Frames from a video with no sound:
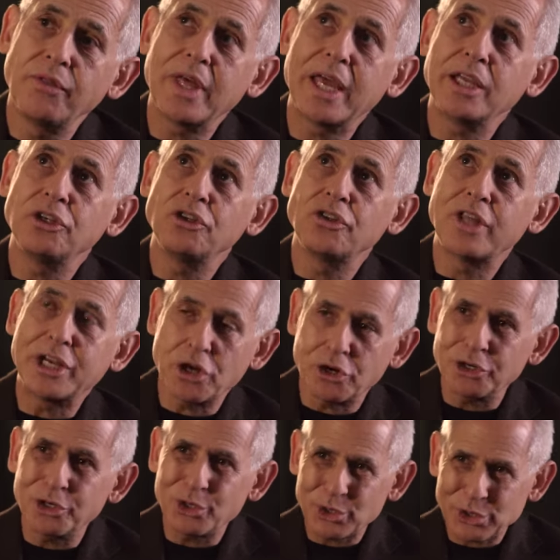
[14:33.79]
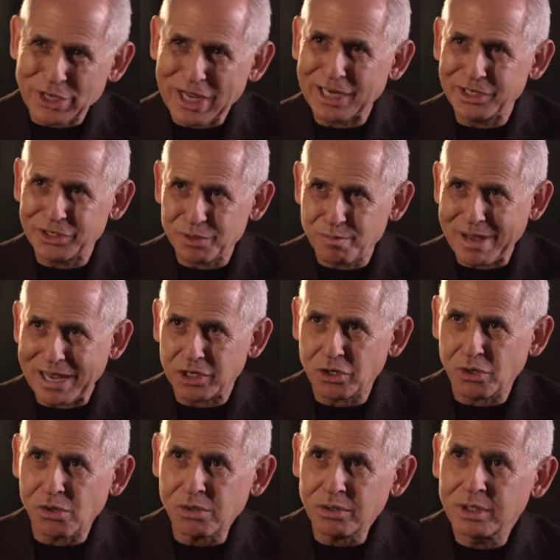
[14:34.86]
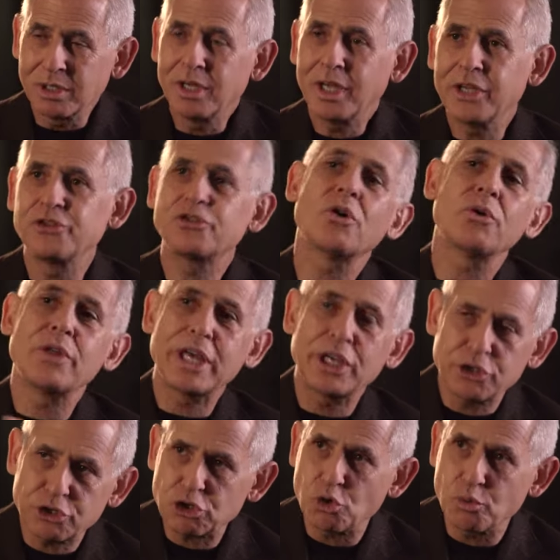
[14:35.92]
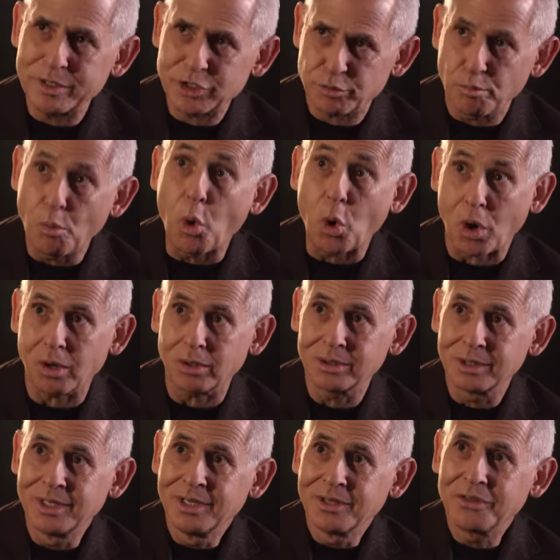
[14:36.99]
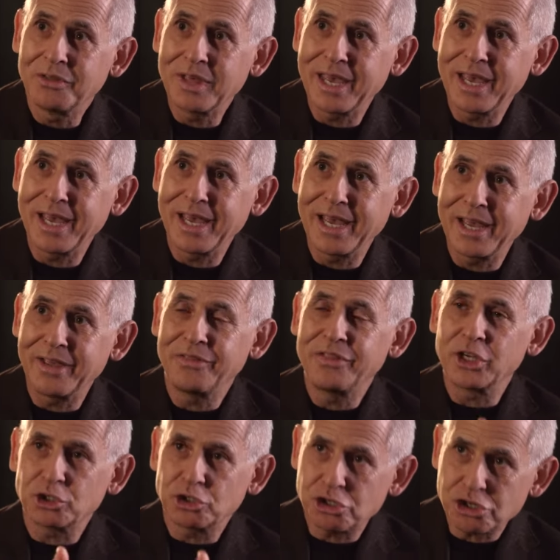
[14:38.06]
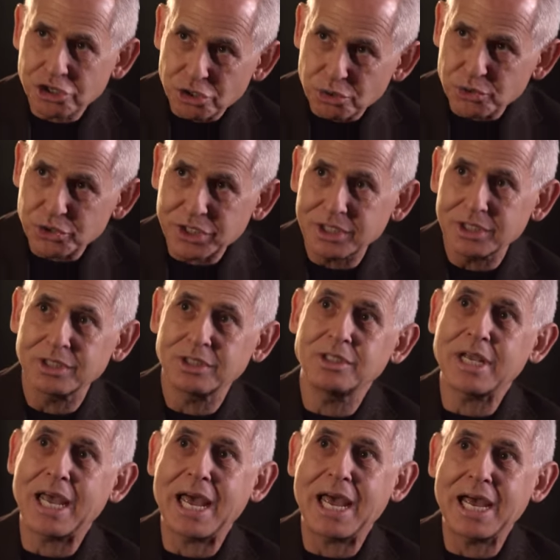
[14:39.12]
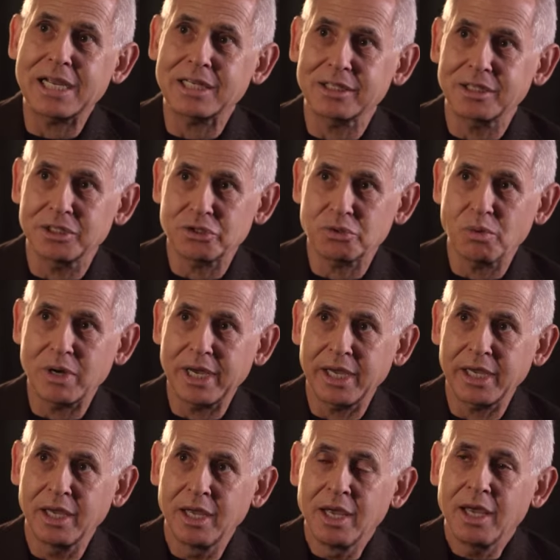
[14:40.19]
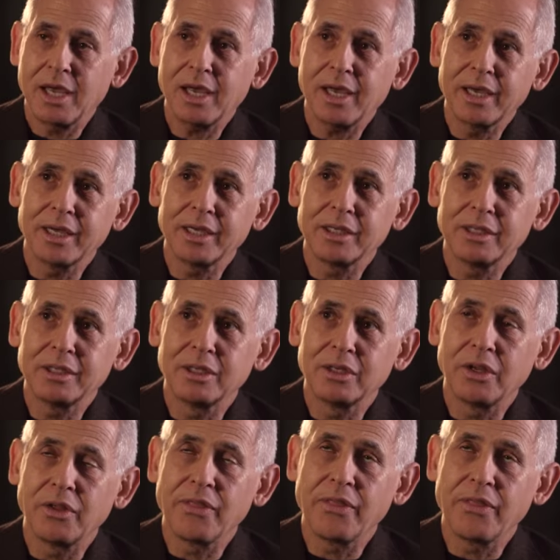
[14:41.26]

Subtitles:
they don't understand it's medical, and so they assume it's moral, that they're choosing to act this way, and